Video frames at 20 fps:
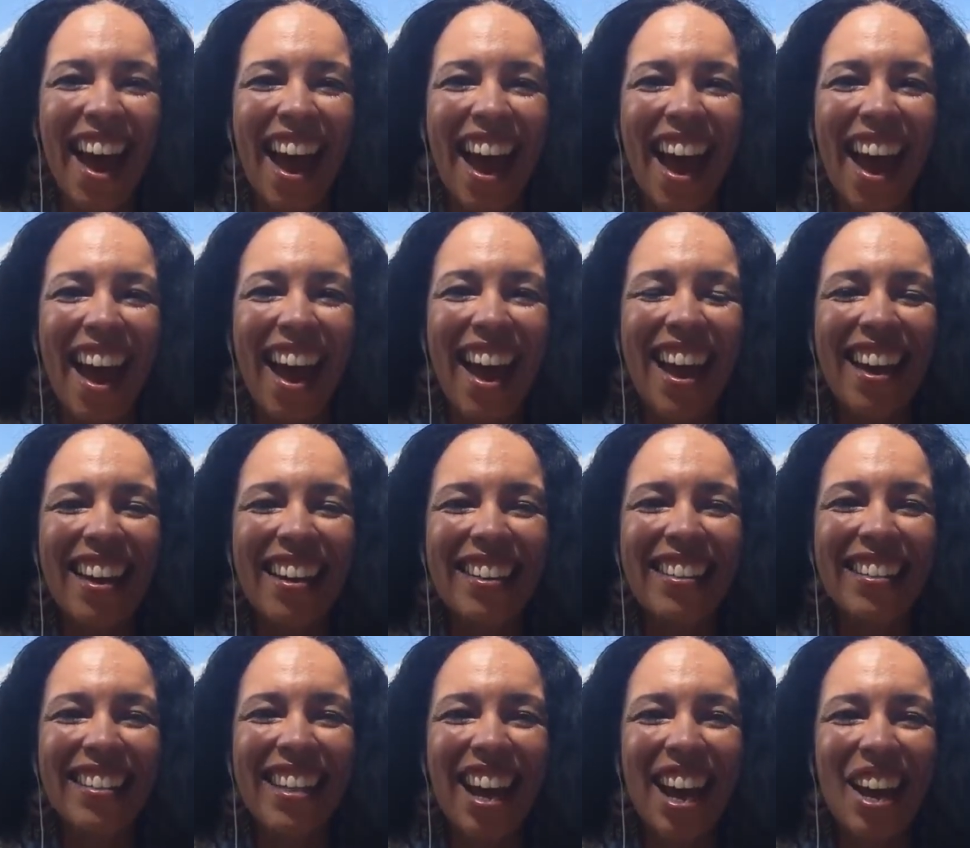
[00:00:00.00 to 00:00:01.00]

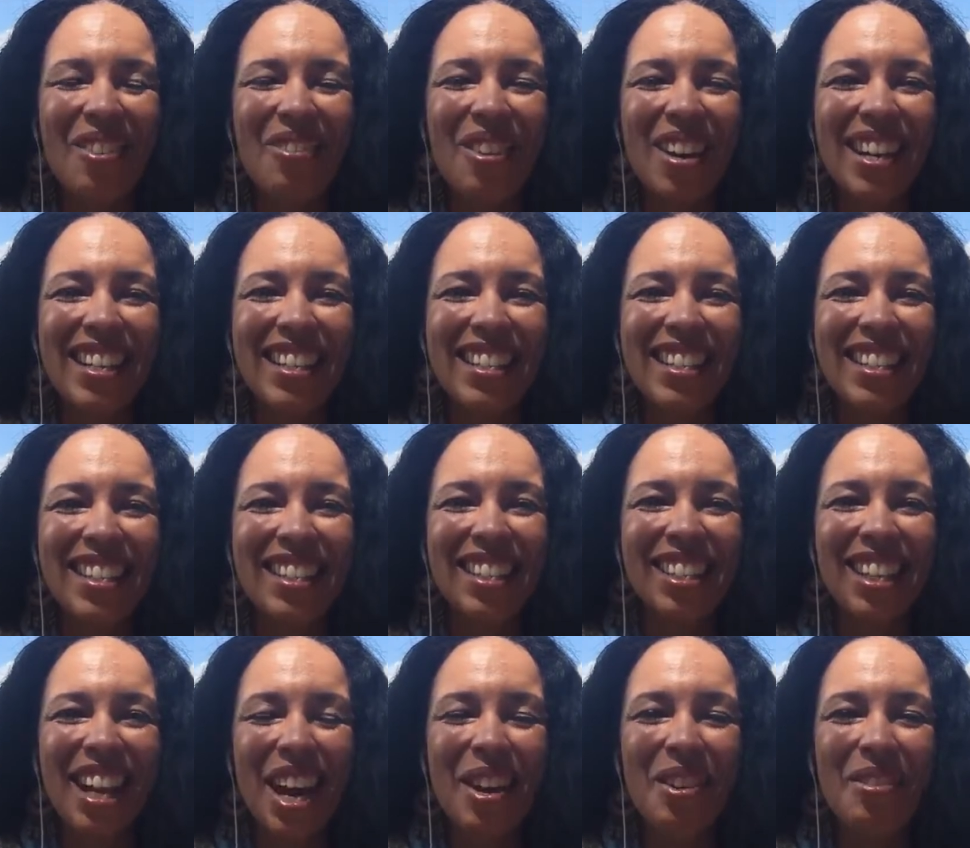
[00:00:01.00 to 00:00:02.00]
And I wanted to
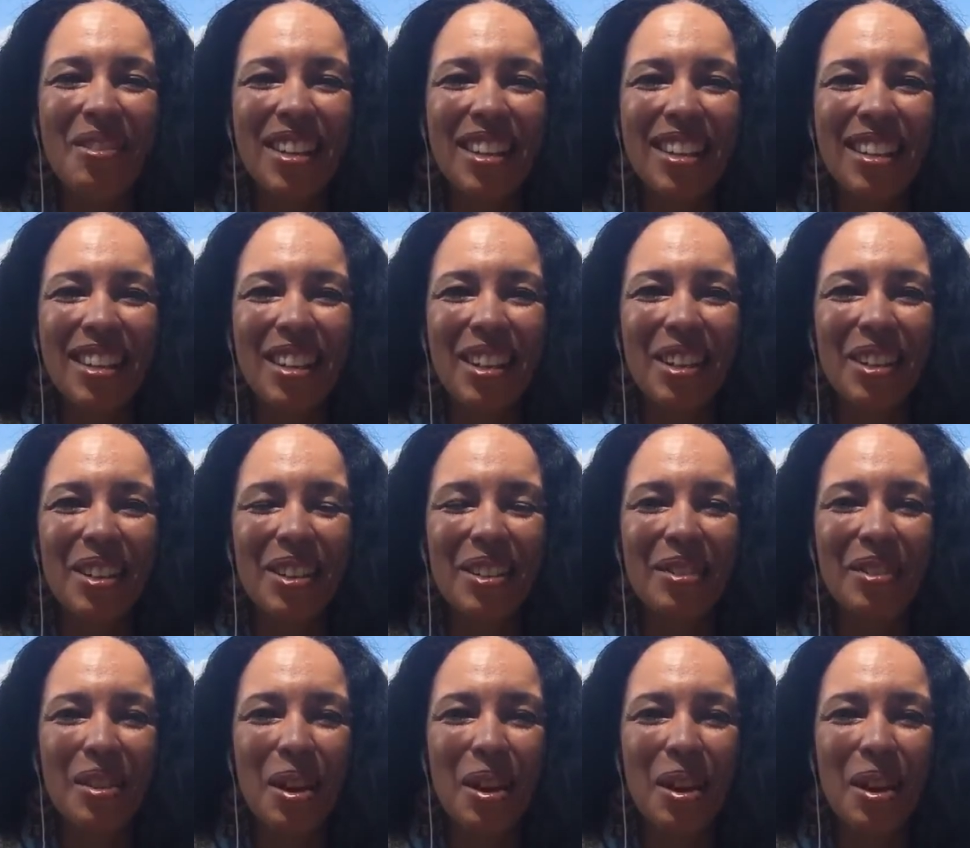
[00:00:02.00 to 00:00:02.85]
share with you